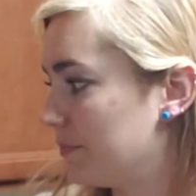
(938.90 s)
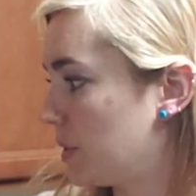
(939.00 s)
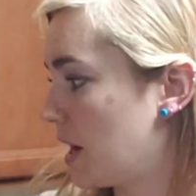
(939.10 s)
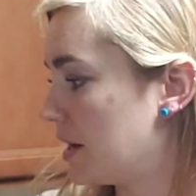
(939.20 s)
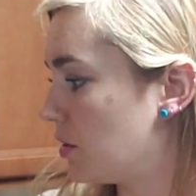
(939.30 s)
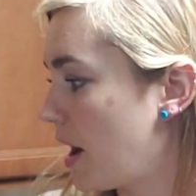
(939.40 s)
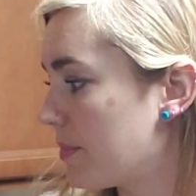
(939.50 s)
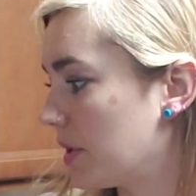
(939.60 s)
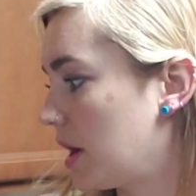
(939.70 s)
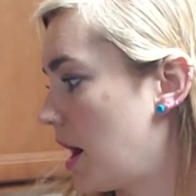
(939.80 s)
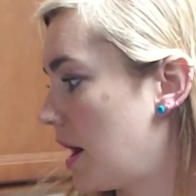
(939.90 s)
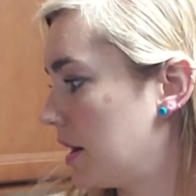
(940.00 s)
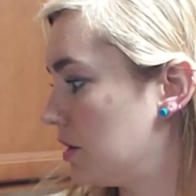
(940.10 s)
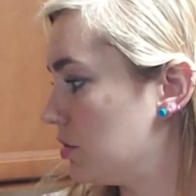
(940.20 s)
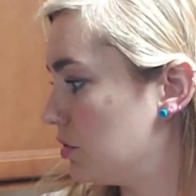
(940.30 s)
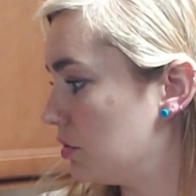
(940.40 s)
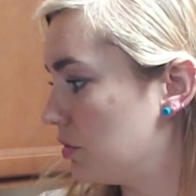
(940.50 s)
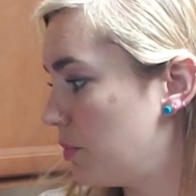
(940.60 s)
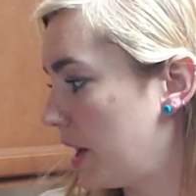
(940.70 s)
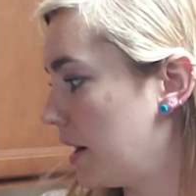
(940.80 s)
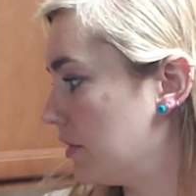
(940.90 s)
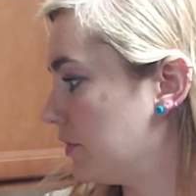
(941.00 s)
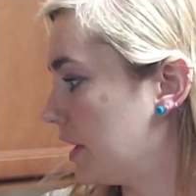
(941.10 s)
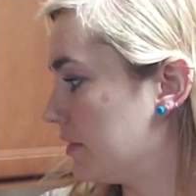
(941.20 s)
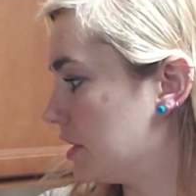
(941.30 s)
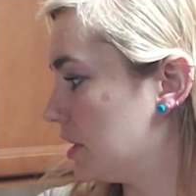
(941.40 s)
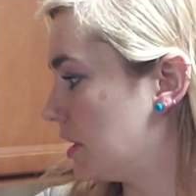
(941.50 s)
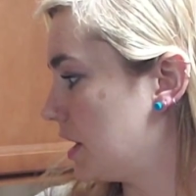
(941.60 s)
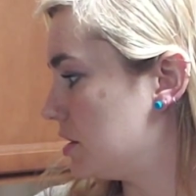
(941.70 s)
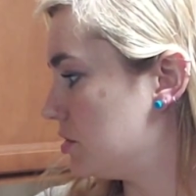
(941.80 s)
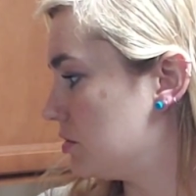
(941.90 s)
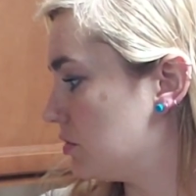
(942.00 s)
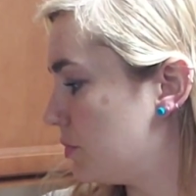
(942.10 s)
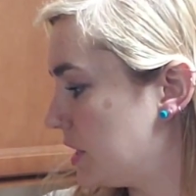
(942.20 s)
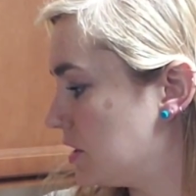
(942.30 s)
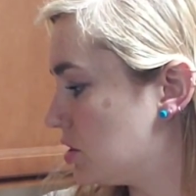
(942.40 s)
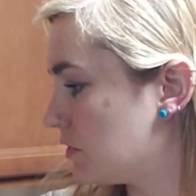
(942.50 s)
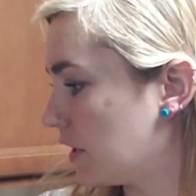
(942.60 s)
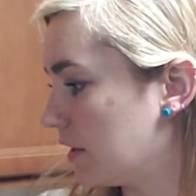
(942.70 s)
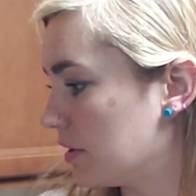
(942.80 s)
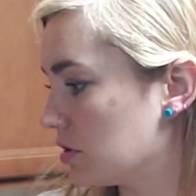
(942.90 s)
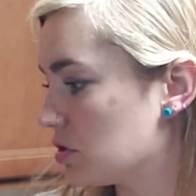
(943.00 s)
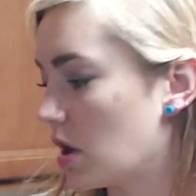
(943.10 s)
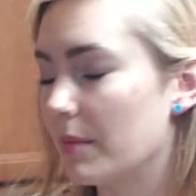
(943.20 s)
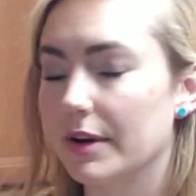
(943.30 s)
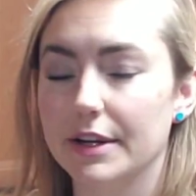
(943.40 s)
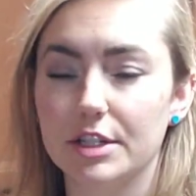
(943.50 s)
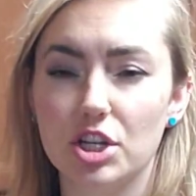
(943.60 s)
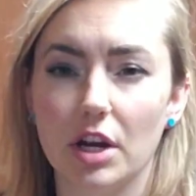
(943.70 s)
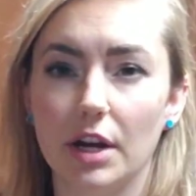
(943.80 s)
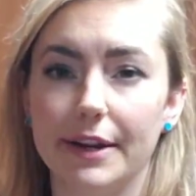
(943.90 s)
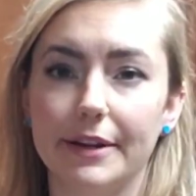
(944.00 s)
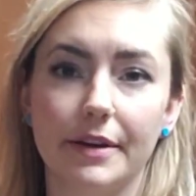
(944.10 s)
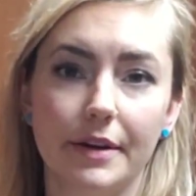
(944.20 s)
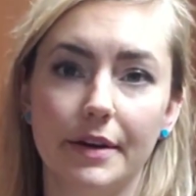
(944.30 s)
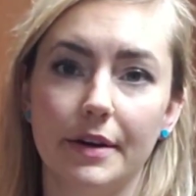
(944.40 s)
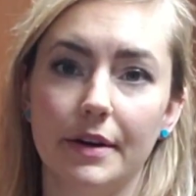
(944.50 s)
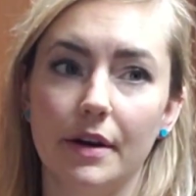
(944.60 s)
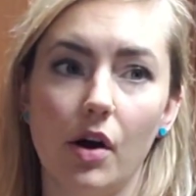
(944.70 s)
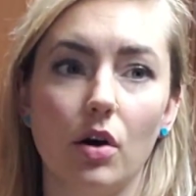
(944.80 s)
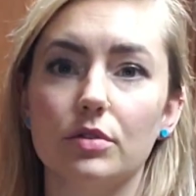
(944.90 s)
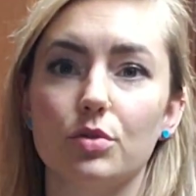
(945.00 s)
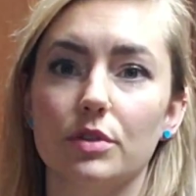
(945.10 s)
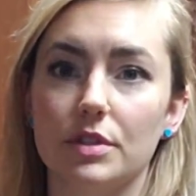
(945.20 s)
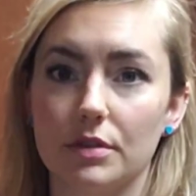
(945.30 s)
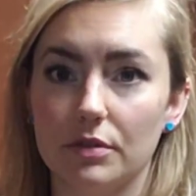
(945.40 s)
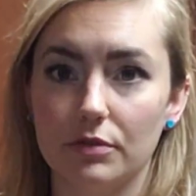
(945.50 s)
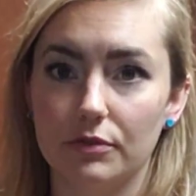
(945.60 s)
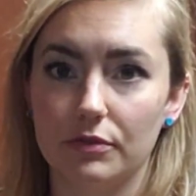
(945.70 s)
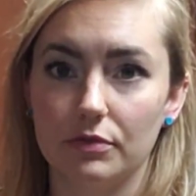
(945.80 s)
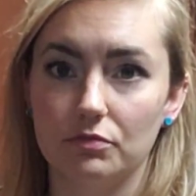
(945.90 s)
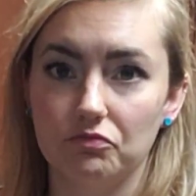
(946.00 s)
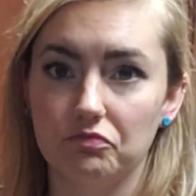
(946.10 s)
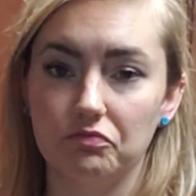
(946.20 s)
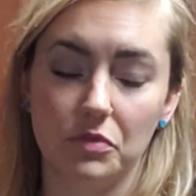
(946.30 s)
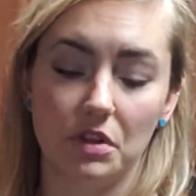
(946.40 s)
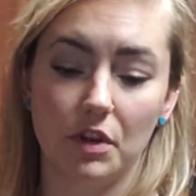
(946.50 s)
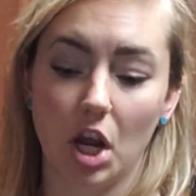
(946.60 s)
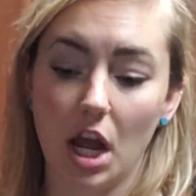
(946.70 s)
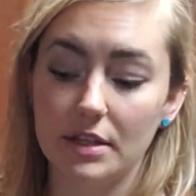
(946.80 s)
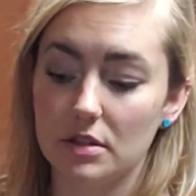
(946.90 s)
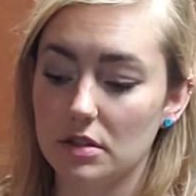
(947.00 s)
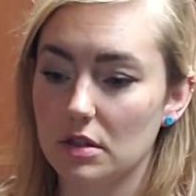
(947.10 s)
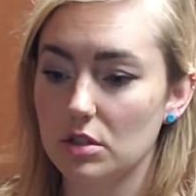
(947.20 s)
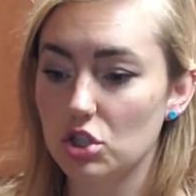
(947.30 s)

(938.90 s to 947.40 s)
But I do apricot, I do pear flavored, I do peach flavored, strawberry, cherry, all sorts of different kinds.